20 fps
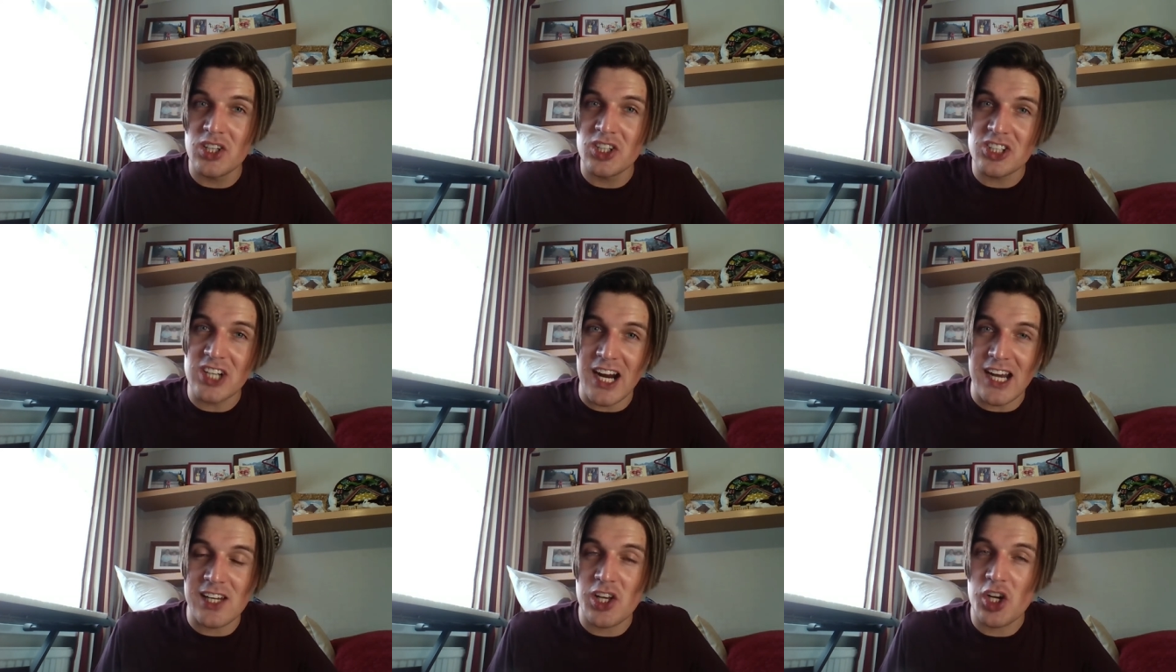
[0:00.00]

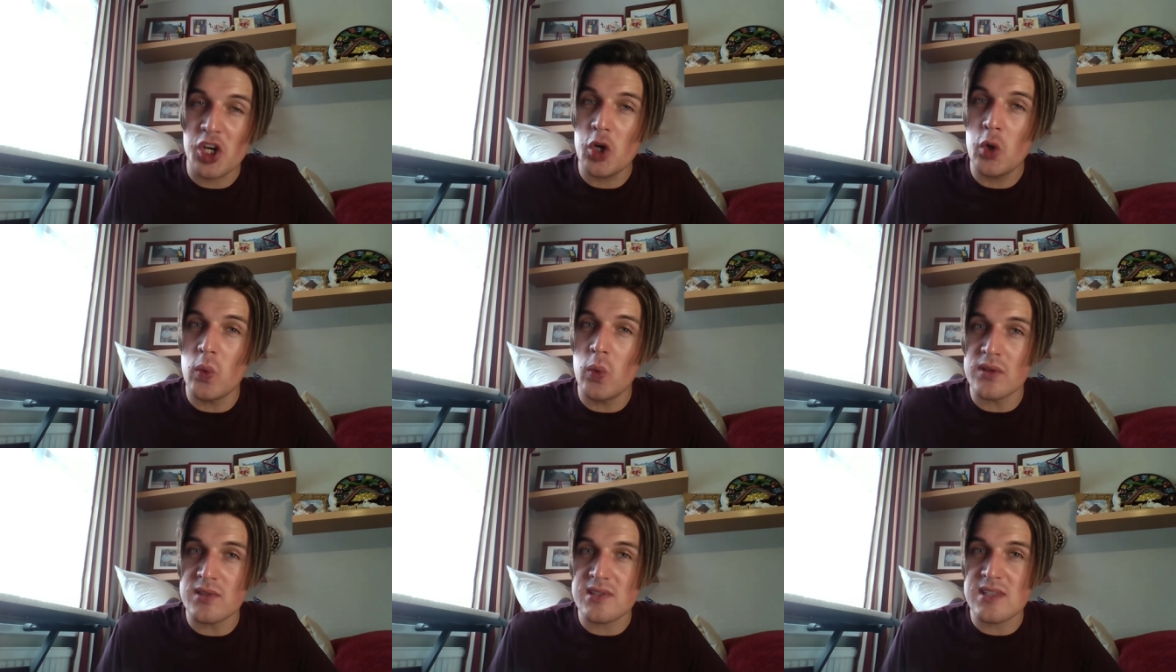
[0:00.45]
Great. Who
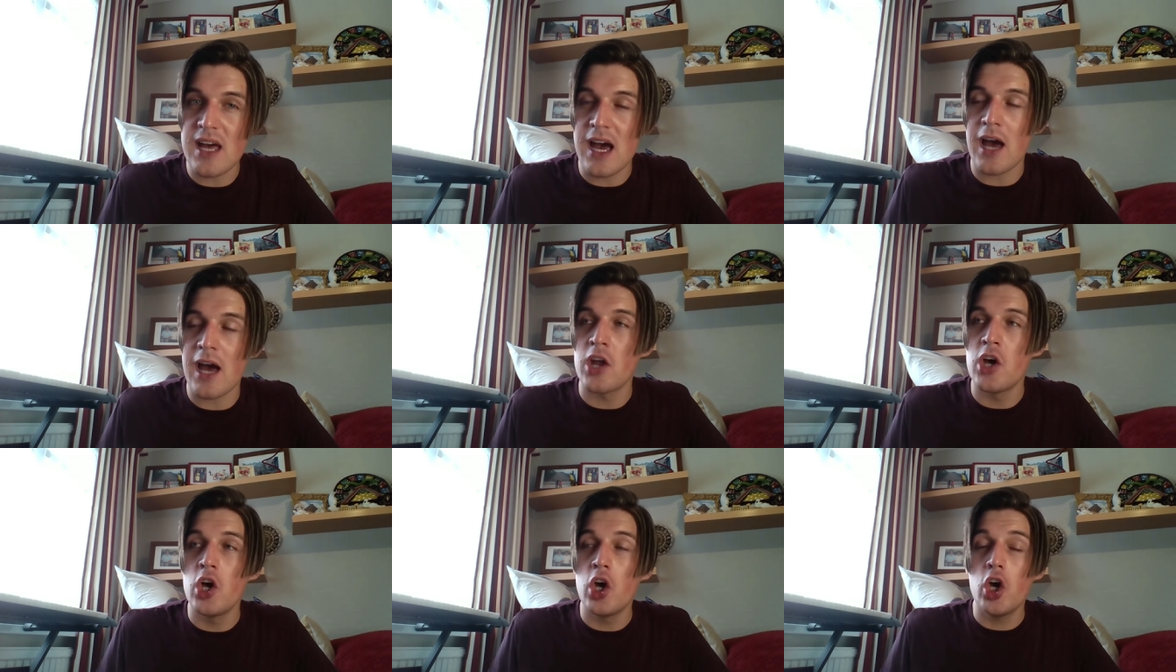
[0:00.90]
wants
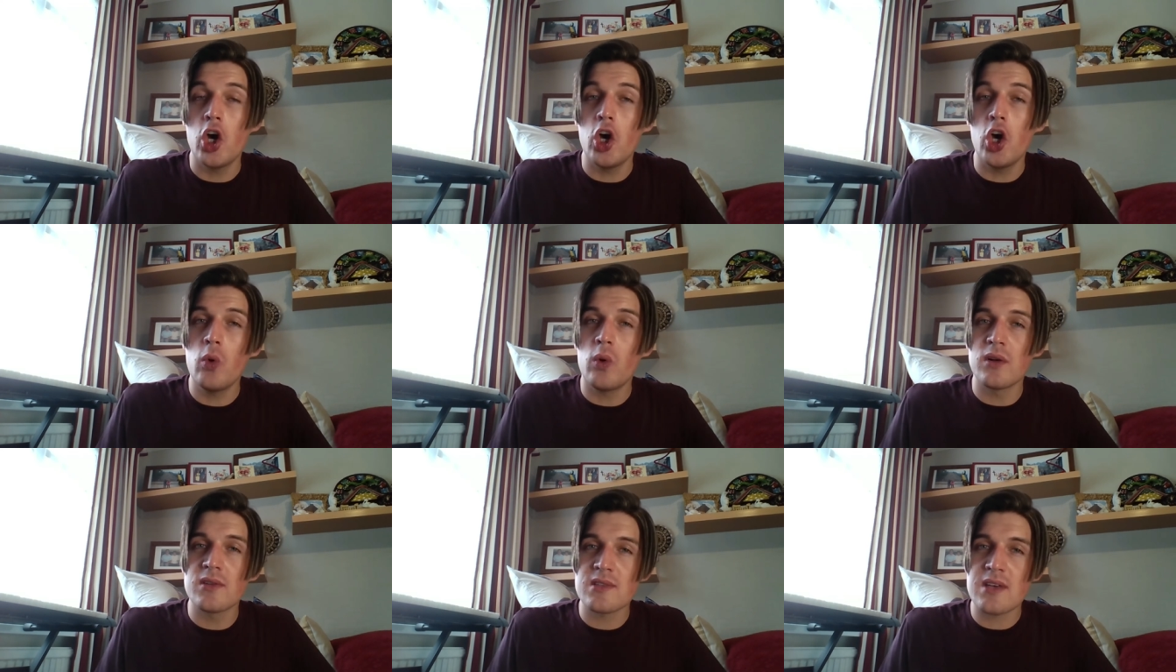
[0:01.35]
that? Who
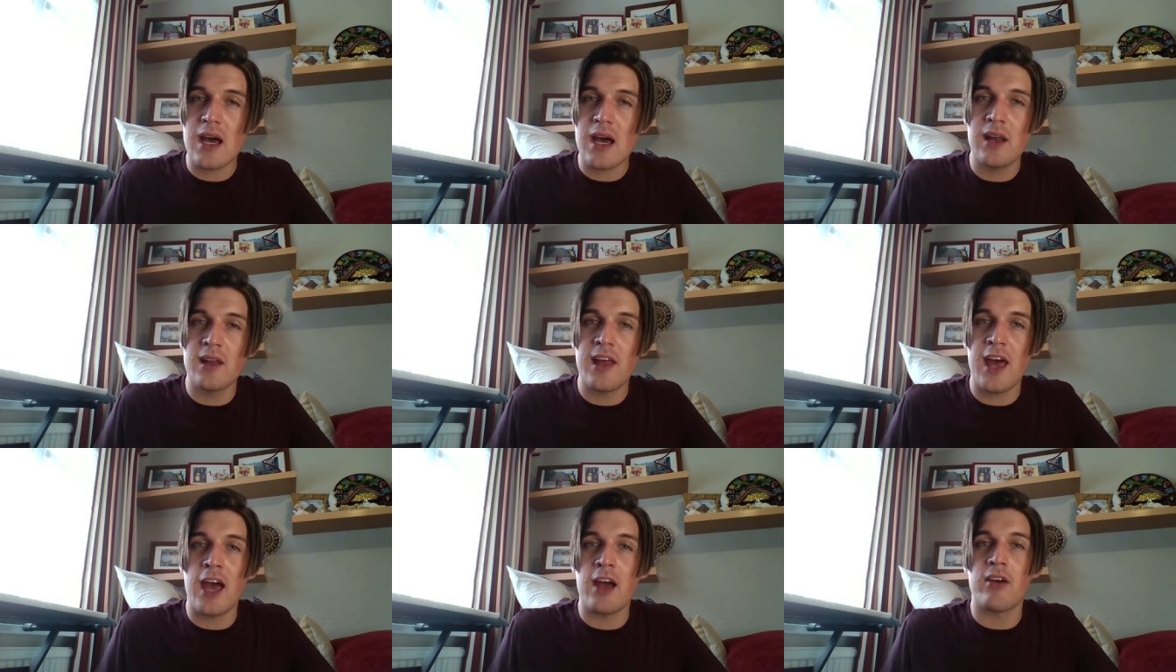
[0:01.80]
wants
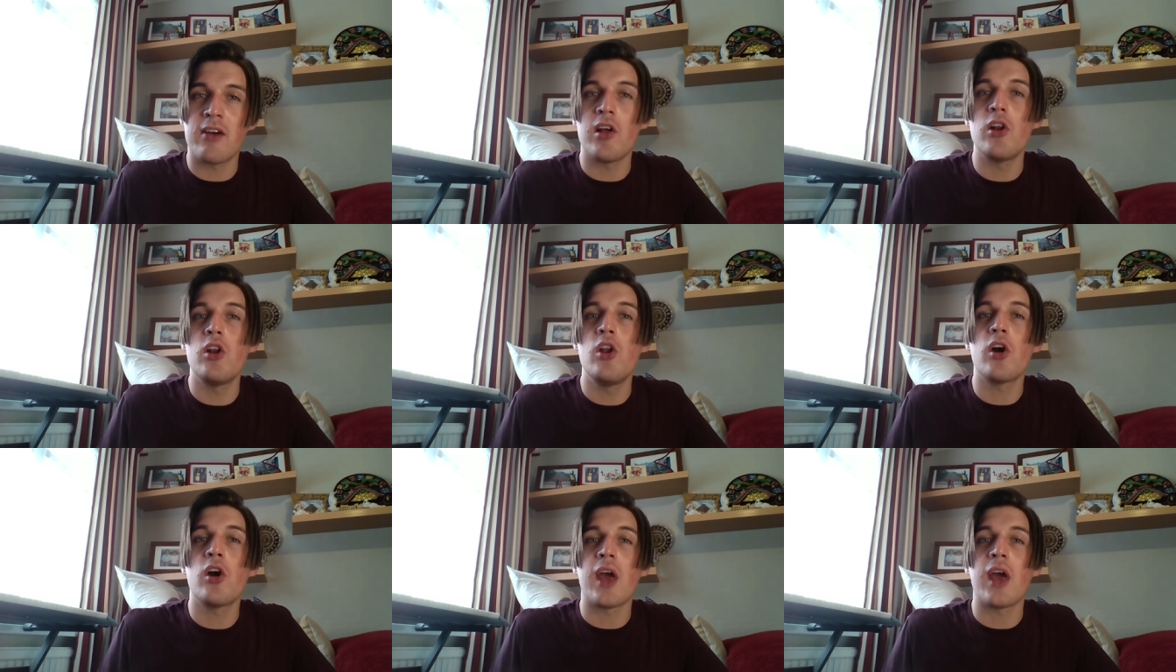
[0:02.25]
coloured hair and it
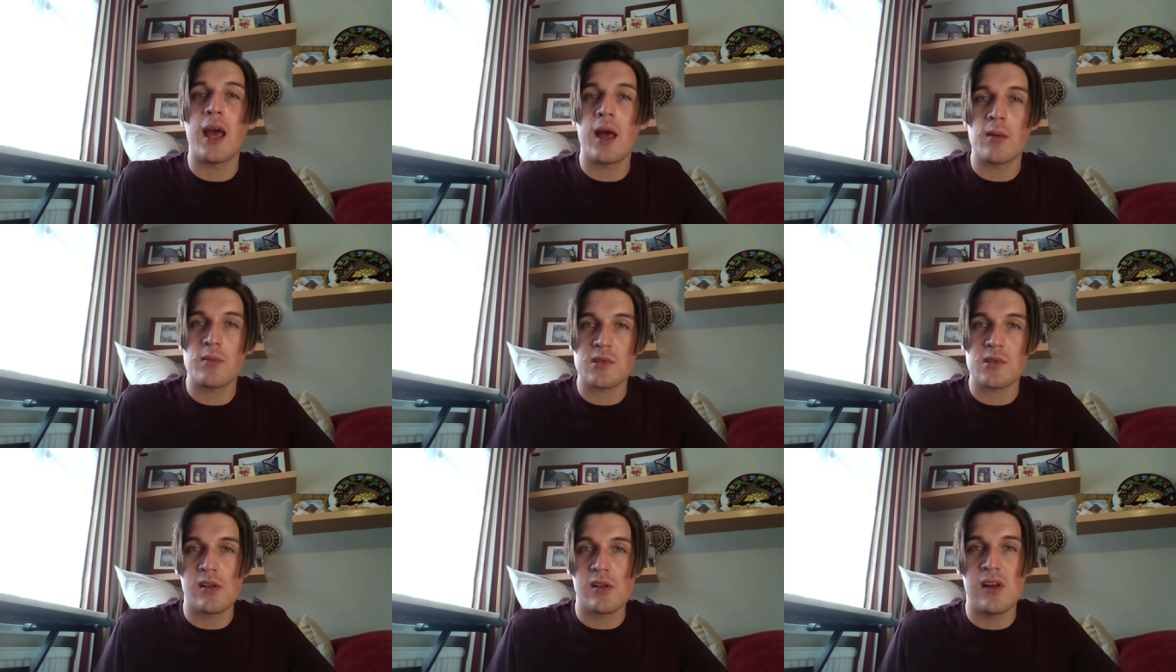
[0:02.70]
looking
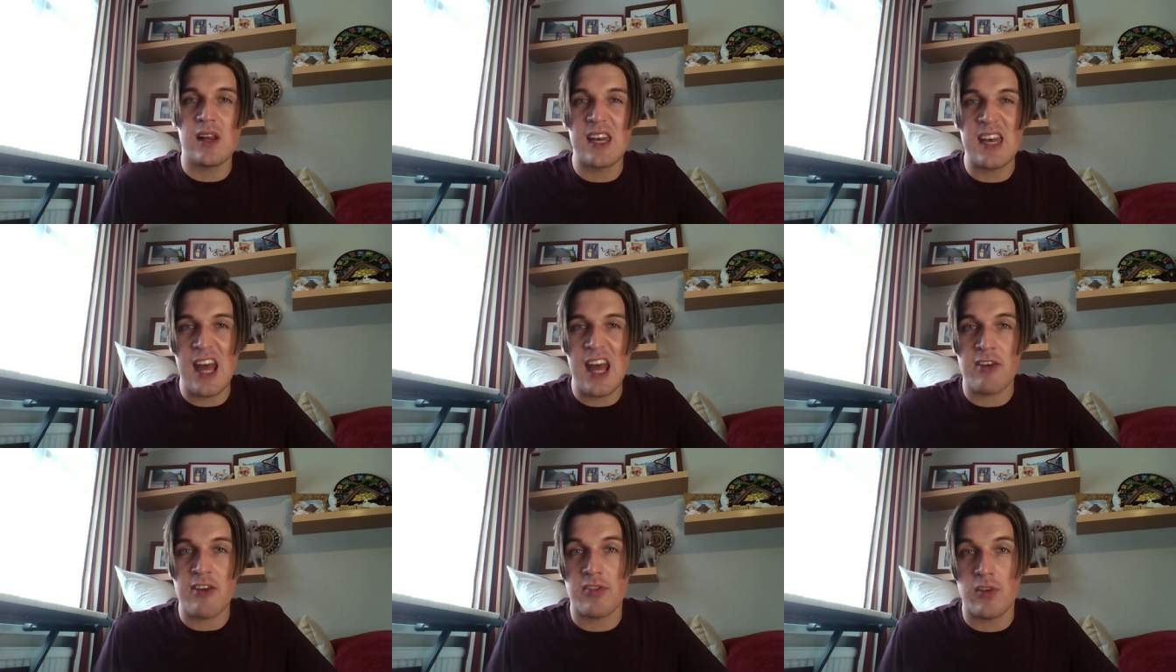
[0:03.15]
absolutely
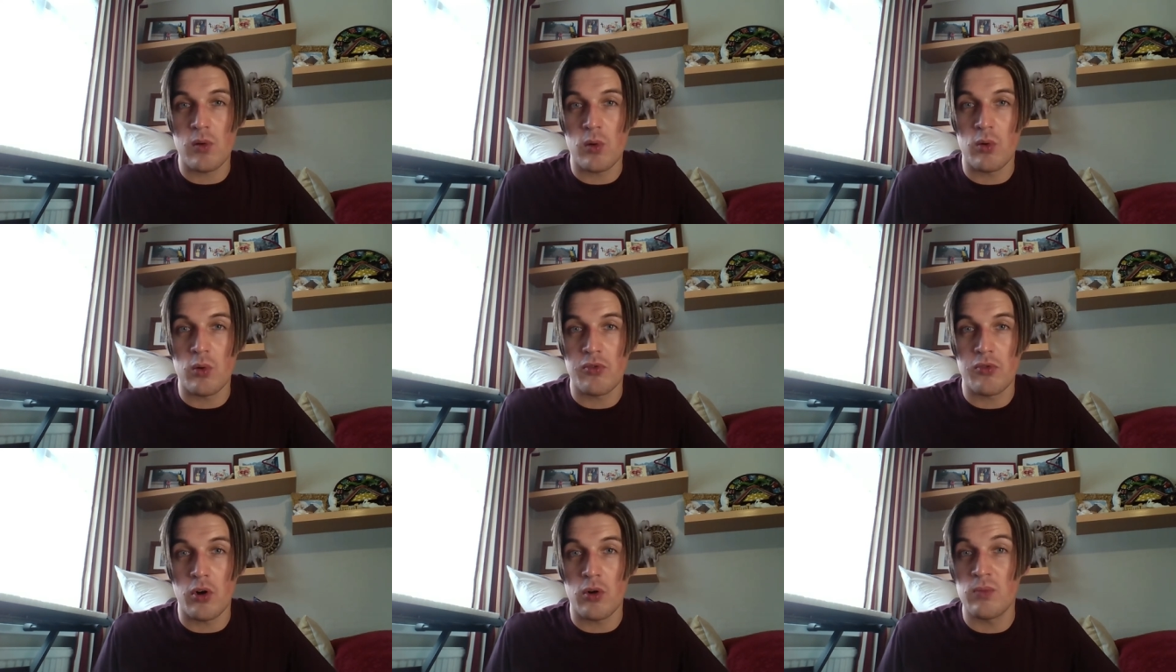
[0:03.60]
naff and
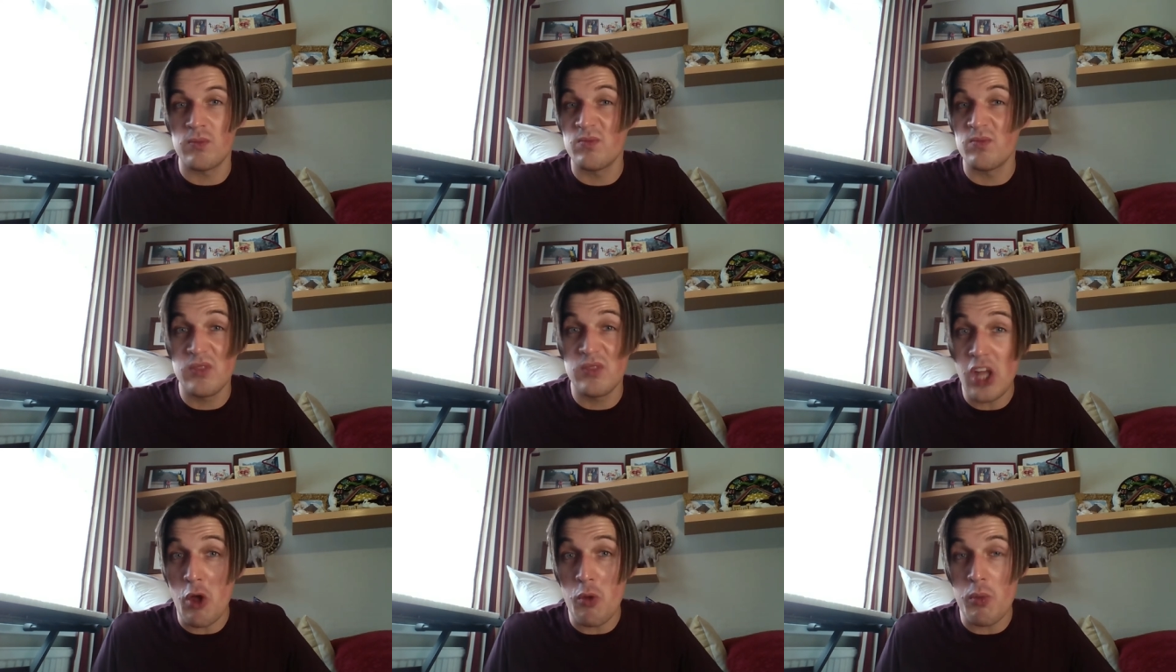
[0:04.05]
awful?
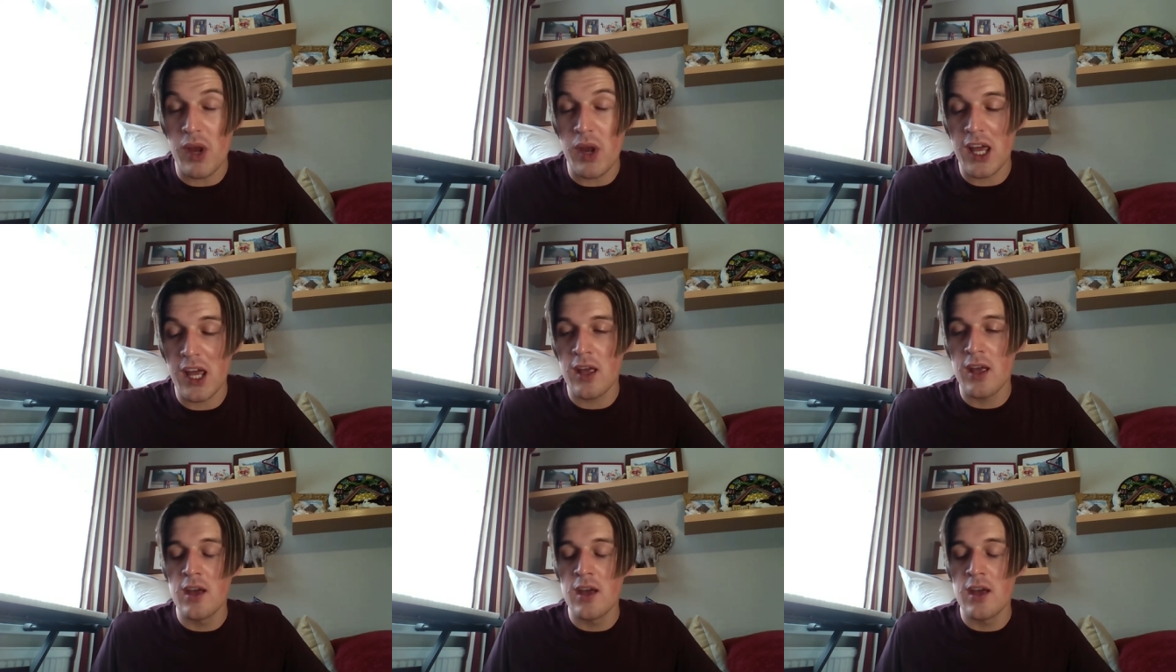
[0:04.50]
Nobody.